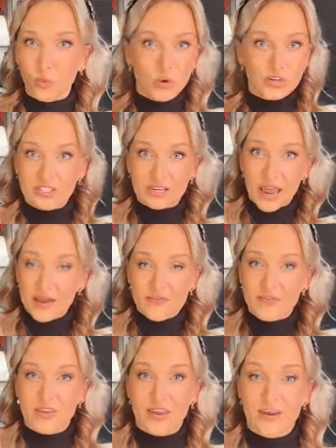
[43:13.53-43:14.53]
worsen
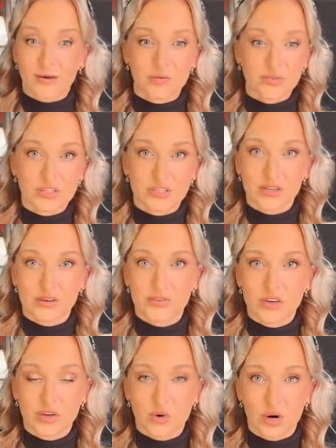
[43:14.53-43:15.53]
everything, including
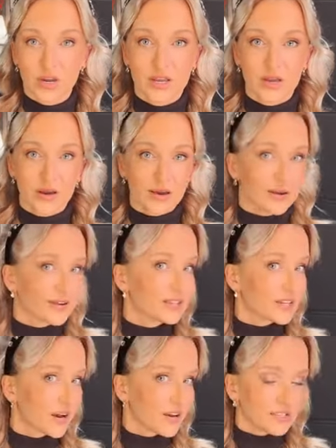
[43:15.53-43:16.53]
even your
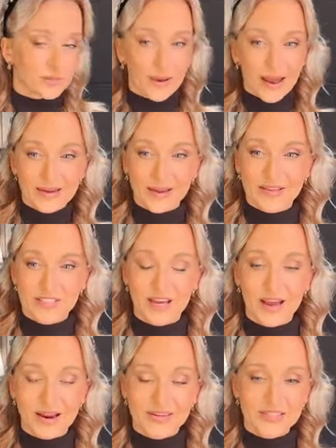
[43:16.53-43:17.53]
anxiety, panic
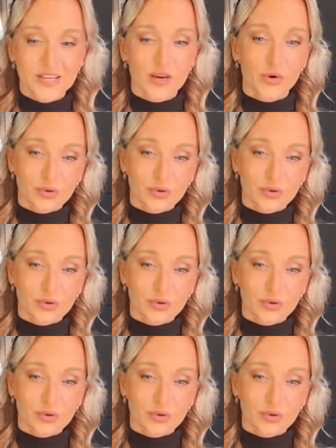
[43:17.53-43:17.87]
attacks.